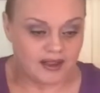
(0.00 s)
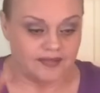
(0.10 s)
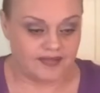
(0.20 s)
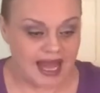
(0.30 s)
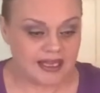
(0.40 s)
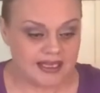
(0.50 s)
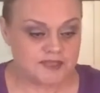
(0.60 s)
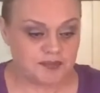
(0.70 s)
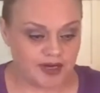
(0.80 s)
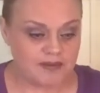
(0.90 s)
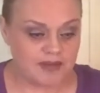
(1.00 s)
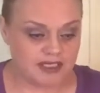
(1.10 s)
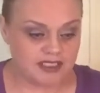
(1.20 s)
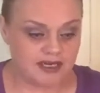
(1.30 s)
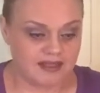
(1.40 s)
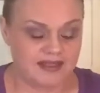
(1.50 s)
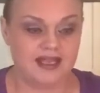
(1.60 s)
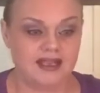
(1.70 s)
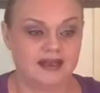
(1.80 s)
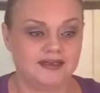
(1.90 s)
that is pretty much
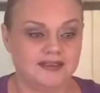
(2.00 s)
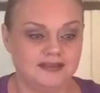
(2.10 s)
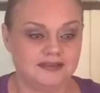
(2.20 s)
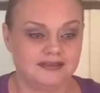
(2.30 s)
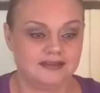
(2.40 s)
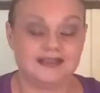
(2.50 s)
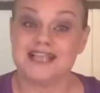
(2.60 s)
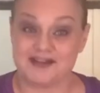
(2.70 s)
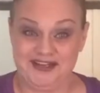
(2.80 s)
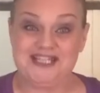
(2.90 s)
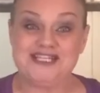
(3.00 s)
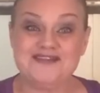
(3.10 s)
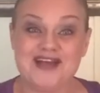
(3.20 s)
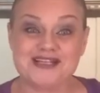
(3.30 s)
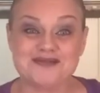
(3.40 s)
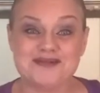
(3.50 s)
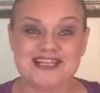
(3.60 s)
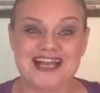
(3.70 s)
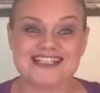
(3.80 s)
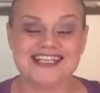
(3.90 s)
the definition of astral
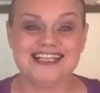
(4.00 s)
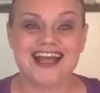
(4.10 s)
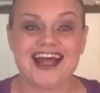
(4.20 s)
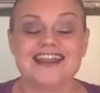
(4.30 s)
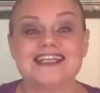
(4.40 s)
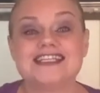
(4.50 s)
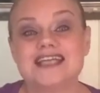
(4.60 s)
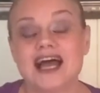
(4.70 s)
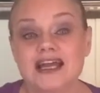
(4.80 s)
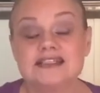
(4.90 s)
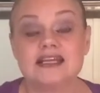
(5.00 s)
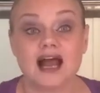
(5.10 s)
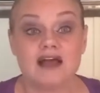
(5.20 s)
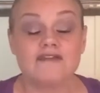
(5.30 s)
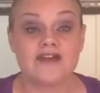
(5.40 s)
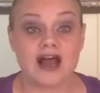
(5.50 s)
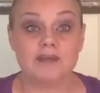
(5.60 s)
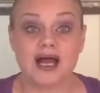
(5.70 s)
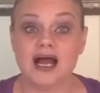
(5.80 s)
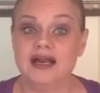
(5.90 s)
projection, the science that I found
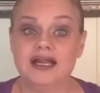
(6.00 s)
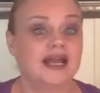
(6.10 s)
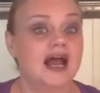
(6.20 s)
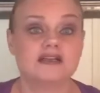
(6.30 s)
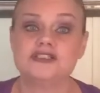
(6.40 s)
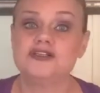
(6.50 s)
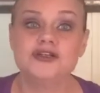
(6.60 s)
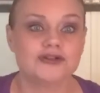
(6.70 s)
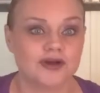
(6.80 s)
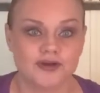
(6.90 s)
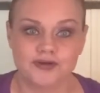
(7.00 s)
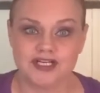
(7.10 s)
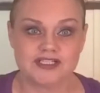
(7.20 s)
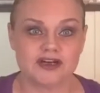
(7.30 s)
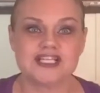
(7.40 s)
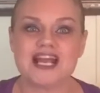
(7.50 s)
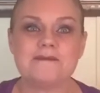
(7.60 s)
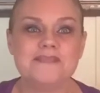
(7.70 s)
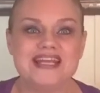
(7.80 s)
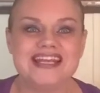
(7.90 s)
behind it. And guys, do your own research
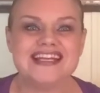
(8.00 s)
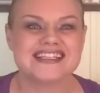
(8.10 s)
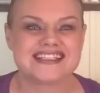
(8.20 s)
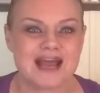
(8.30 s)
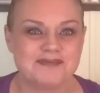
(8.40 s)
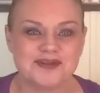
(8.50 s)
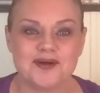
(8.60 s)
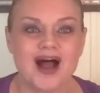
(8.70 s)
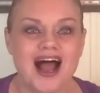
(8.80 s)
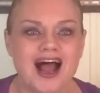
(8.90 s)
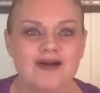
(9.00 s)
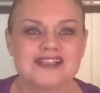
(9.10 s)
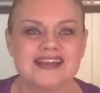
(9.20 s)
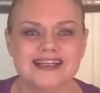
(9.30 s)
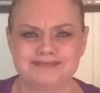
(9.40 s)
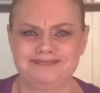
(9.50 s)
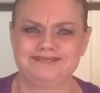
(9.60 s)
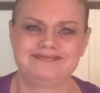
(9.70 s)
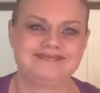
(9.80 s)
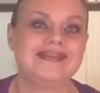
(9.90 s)
and be skeptical. I was like,
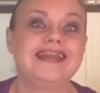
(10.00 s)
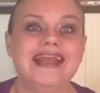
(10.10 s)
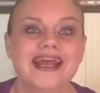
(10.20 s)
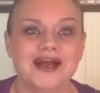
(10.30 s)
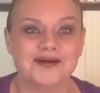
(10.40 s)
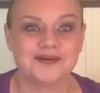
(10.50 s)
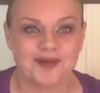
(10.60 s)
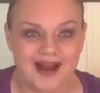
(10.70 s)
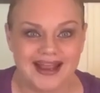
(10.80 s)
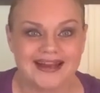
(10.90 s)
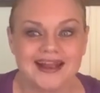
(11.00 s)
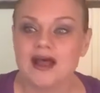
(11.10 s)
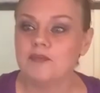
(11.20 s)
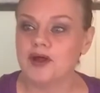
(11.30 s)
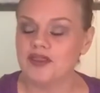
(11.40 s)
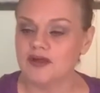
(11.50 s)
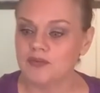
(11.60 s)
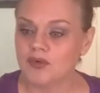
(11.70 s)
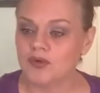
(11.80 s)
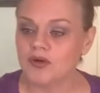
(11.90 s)
yeah, right. But the
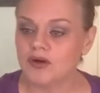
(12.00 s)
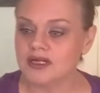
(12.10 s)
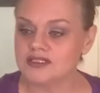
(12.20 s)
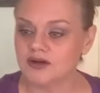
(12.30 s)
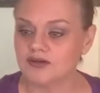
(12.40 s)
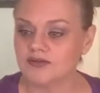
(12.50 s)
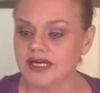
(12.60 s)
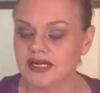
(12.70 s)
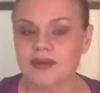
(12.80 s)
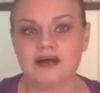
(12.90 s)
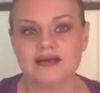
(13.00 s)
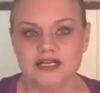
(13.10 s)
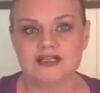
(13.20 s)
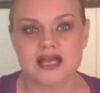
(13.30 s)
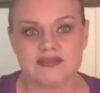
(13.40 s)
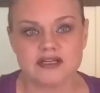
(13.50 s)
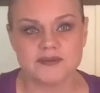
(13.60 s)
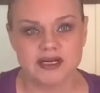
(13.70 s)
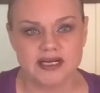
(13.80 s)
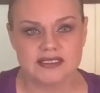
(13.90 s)
more I started reading about near-death
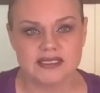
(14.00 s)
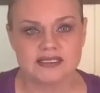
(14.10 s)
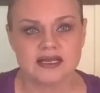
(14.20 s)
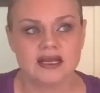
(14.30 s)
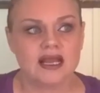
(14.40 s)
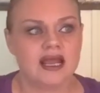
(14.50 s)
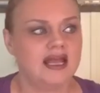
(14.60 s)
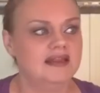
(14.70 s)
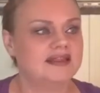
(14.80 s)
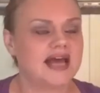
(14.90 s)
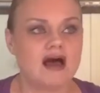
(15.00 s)
experiences and